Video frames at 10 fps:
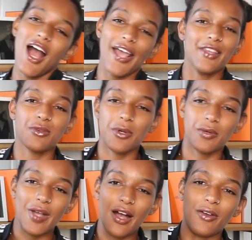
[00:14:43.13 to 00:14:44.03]
I can throw it
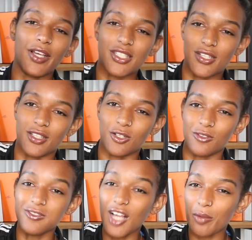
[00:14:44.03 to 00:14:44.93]
around. It's a little
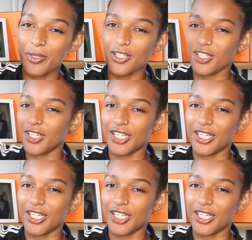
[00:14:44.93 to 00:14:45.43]
floppier.